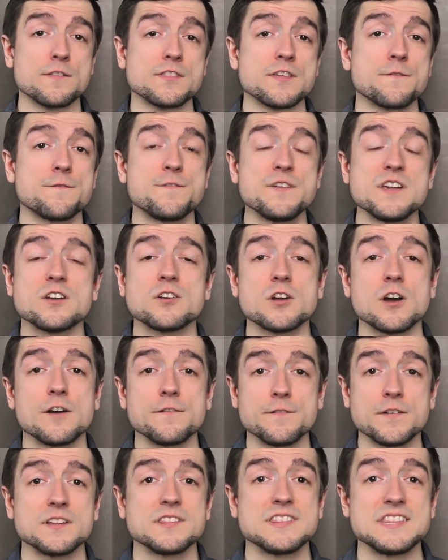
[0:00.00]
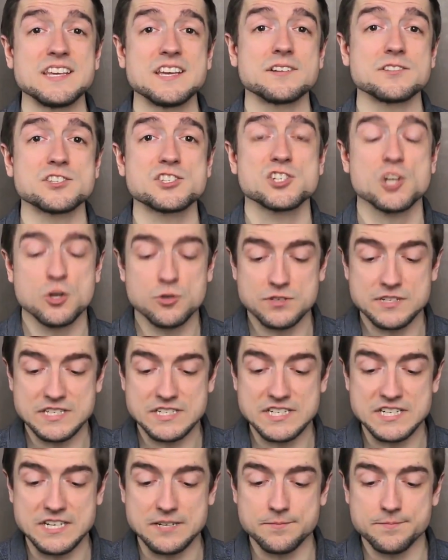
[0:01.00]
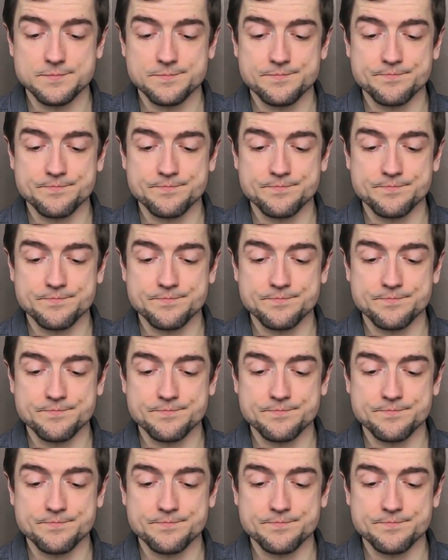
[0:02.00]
the fear of the uncertainty.